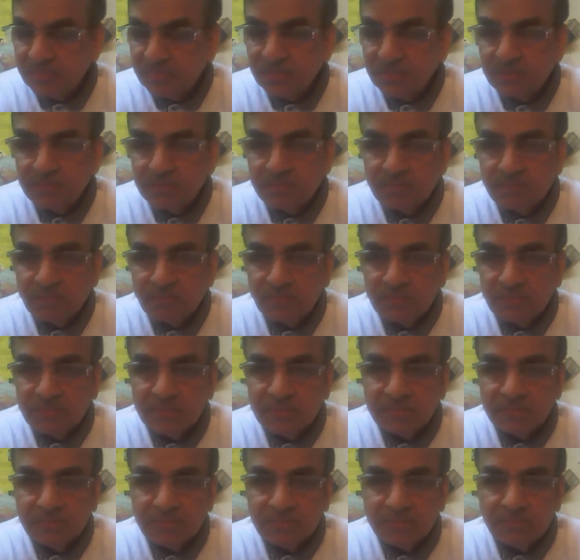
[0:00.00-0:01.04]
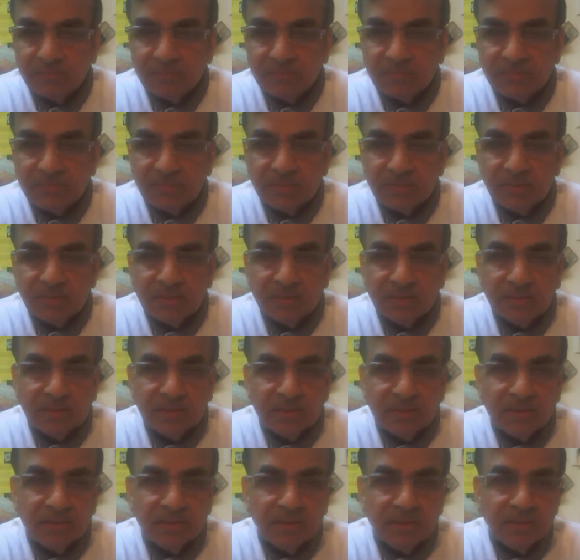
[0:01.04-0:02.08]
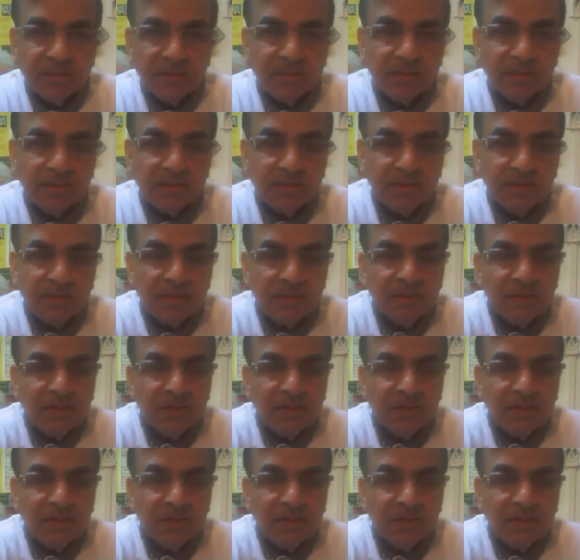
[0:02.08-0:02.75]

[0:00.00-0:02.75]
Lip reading: (silence)